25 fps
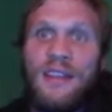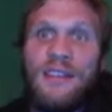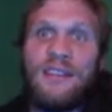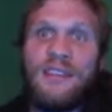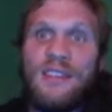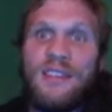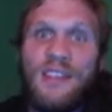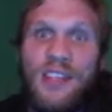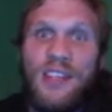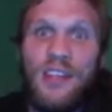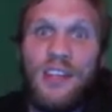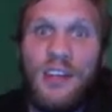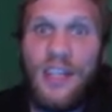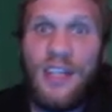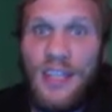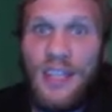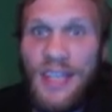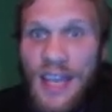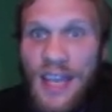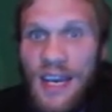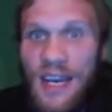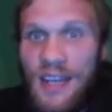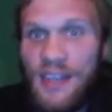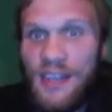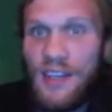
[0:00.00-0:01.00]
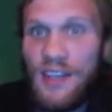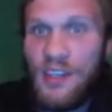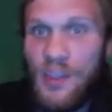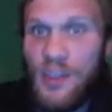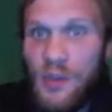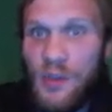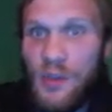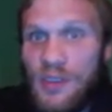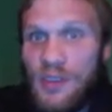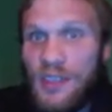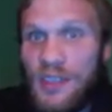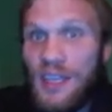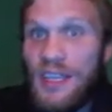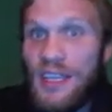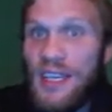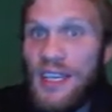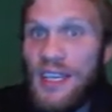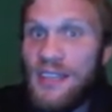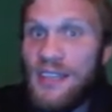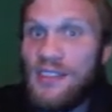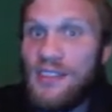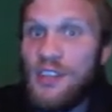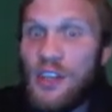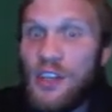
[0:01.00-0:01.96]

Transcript: Securing data in use again